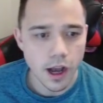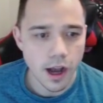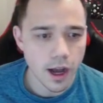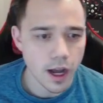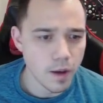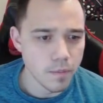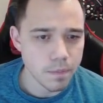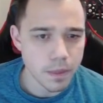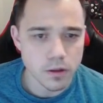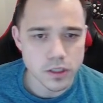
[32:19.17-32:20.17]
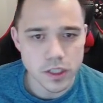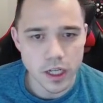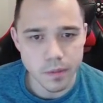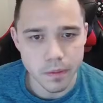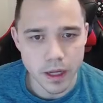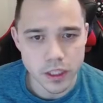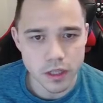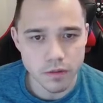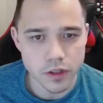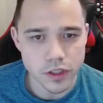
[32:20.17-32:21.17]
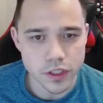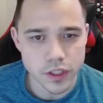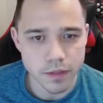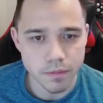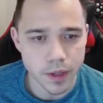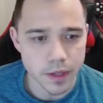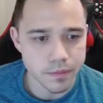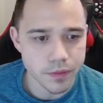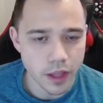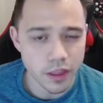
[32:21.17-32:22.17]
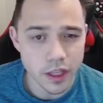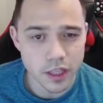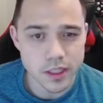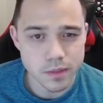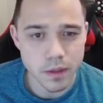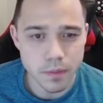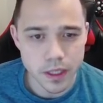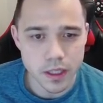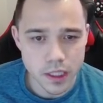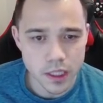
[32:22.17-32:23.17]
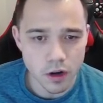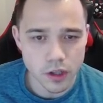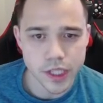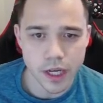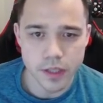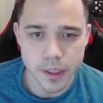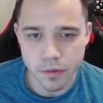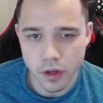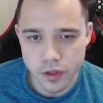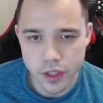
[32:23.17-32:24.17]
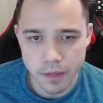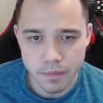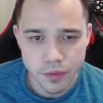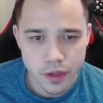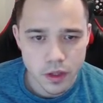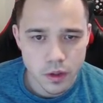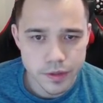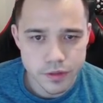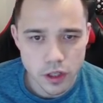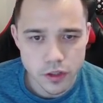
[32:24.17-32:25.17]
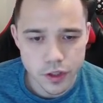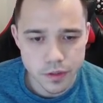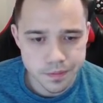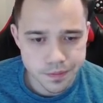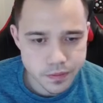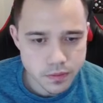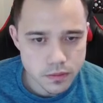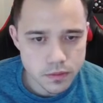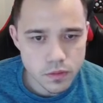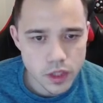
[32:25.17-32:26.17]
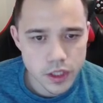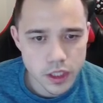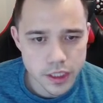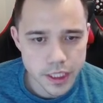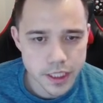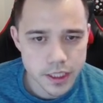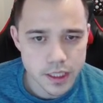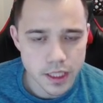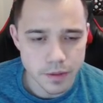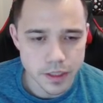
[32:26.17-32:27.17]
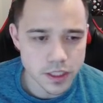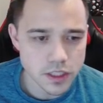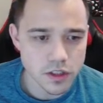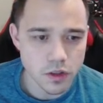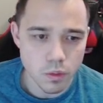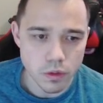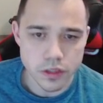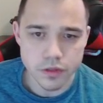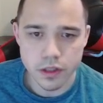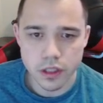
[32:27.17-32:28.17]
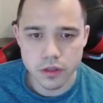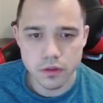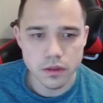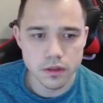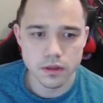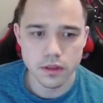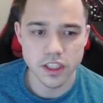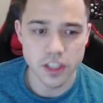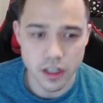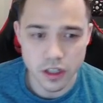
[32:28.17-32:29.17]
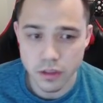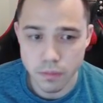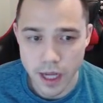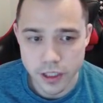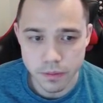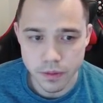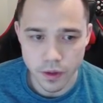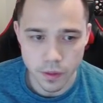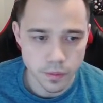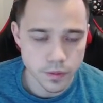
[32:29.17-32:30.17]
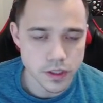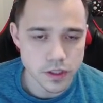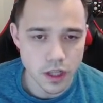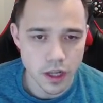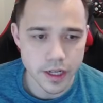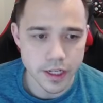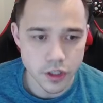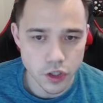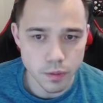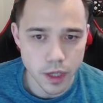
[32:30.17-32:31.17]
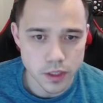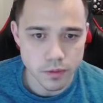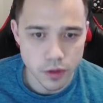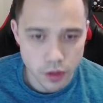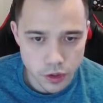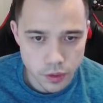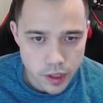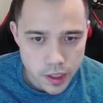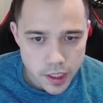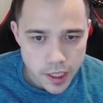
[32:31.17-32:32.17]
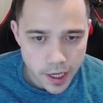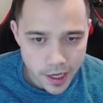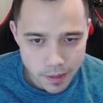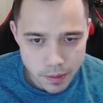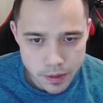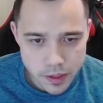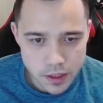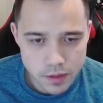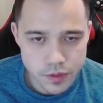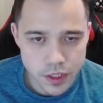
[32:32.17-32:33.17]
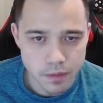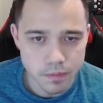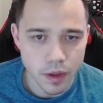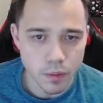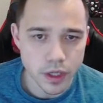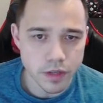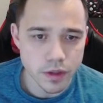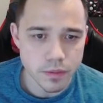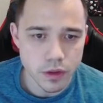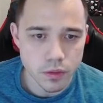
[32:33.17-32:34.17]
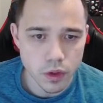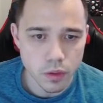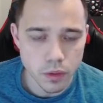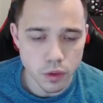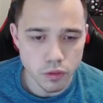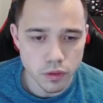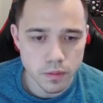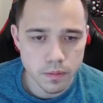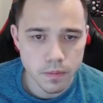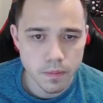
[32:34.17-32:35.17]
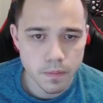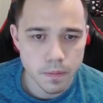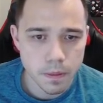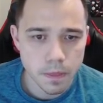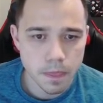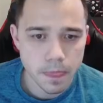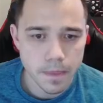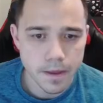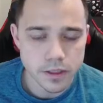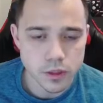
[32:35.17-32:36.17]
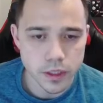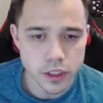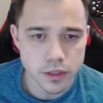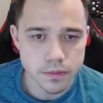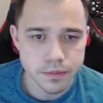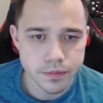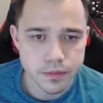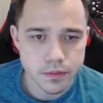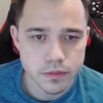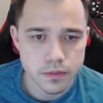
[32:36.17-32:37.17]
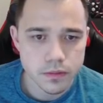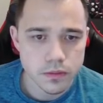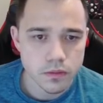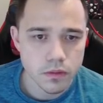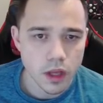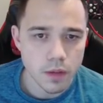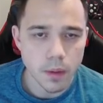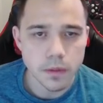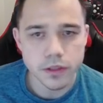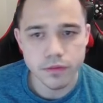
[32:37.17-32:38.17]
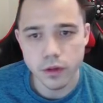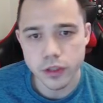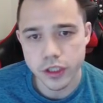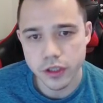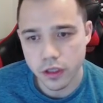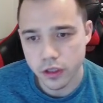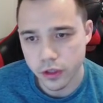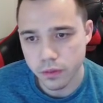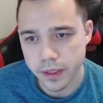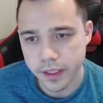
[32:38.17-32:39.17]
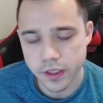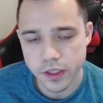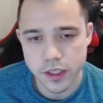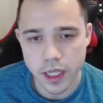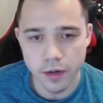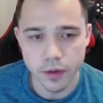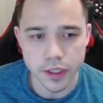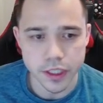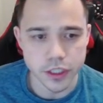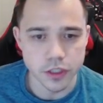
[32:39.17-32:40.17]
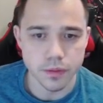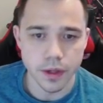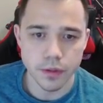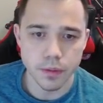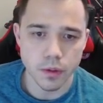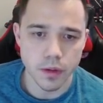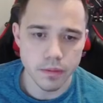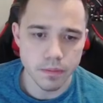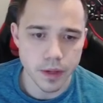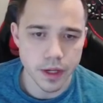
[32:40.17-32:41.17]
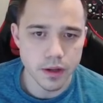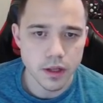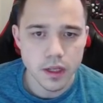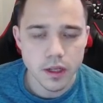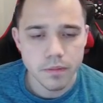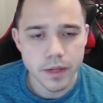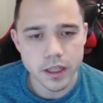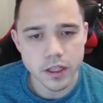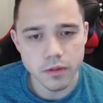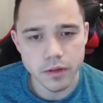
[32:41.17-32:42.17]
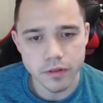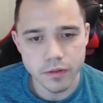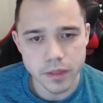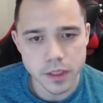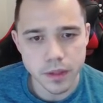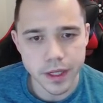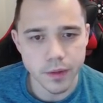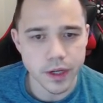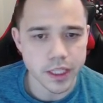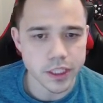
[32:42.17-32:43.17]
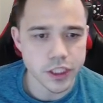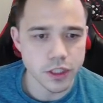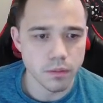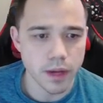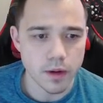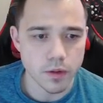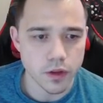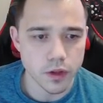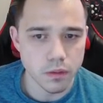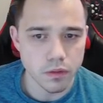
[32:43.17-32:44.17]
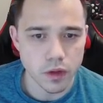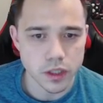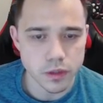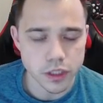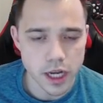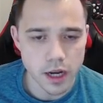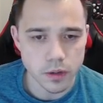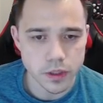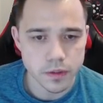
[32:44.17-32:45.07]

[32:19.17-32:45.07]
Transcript: I was excited to be matched up versus him, but I think this might be the hardest counter team of all time. We have Charizard in the lead. I mean, this isn't the worst for Goon. It's not a good matchup, though. Not a good matchup for Goon. The ABB team, I'm waiting for him to throw a move. Which probably should have no shielded on Goon, because I really need shields for my other Pokemon, but a little bit of a misplay. I want to get the shield back with Goon before I switch out.